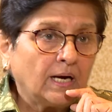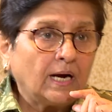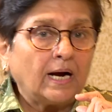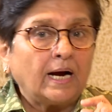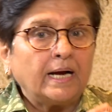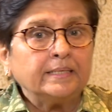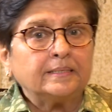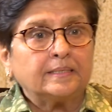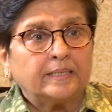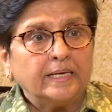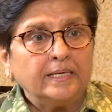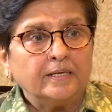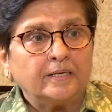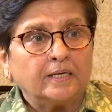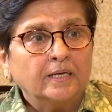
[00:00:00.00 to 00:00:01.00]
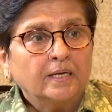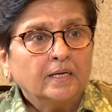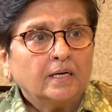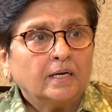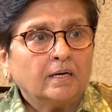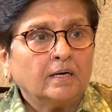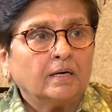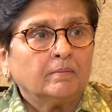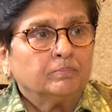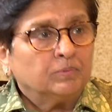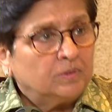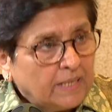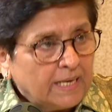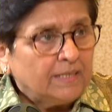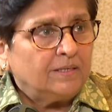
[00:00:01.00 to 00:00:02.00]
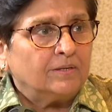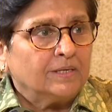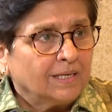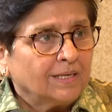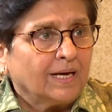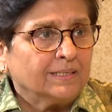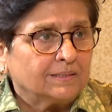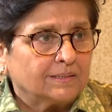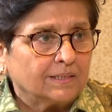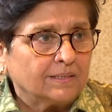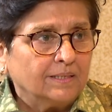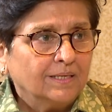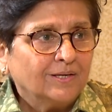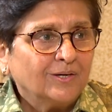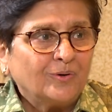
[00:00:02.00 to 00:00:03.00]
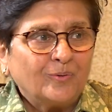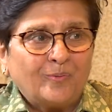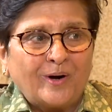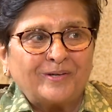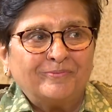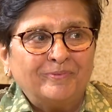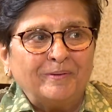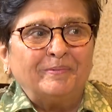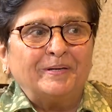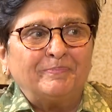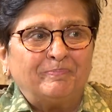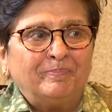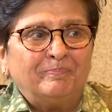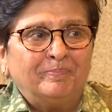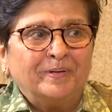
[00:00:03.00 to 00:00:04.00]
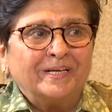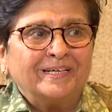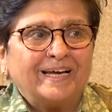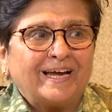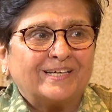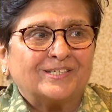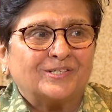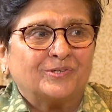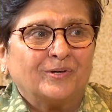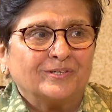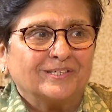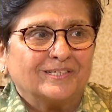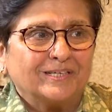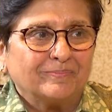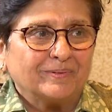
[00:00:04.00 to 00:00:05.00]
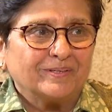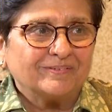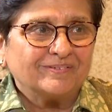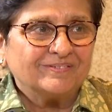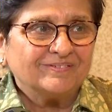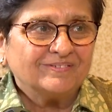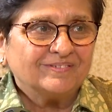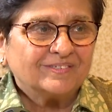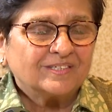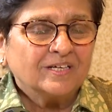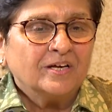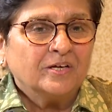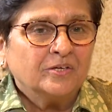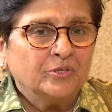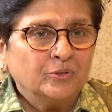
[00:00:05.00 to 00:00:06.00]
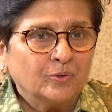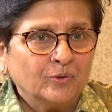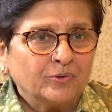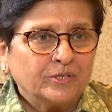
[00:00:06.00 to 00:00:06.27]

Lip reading: I think then realizing what women bring extra on the table. Do you know,